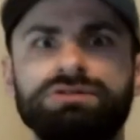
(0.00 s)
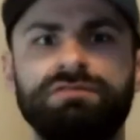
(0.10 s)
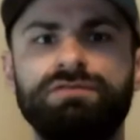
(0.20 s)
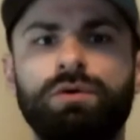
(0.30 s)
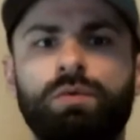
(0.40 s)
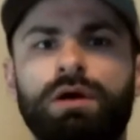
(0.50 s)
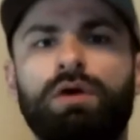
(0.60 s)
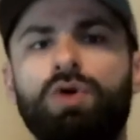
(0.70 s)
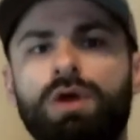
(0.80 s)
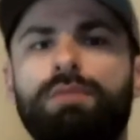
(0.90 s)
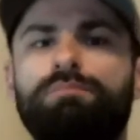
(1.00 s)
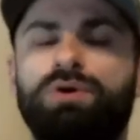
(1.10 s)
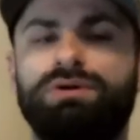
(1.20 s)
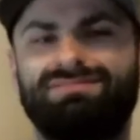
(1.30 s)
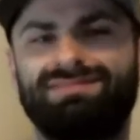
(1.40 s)
if you will,
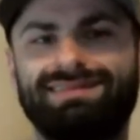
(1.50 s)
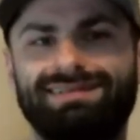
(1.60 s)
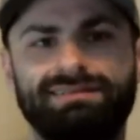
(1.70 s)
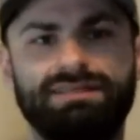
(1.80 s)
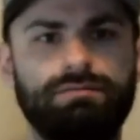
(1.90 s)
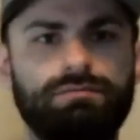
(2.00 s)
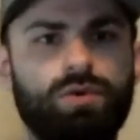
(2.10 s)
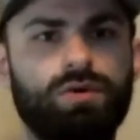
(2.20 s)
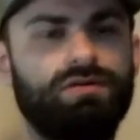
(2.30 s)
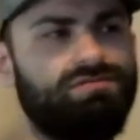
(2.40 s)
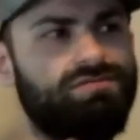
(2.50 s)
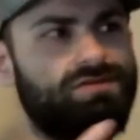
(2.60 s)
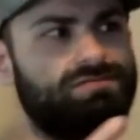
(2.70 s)
put a little more